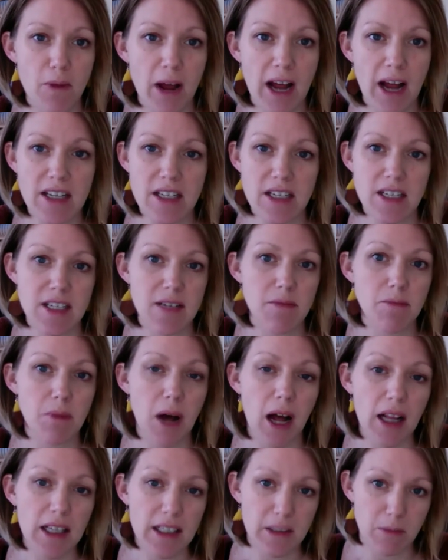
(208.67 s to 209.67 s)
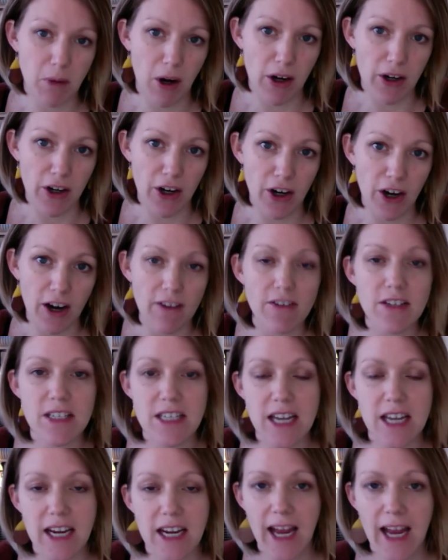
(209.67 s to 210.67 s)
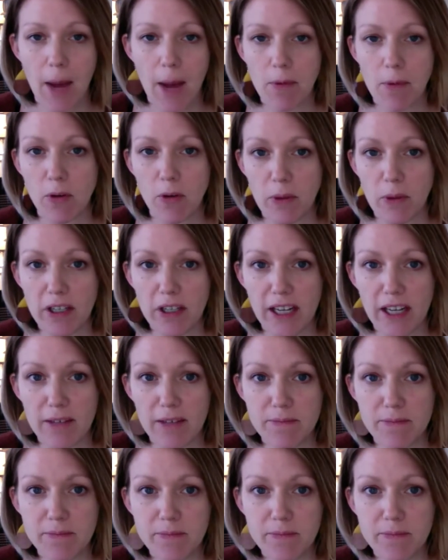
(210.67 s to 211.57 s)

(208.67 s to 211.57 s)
as a symbolic marker of a state capitol building.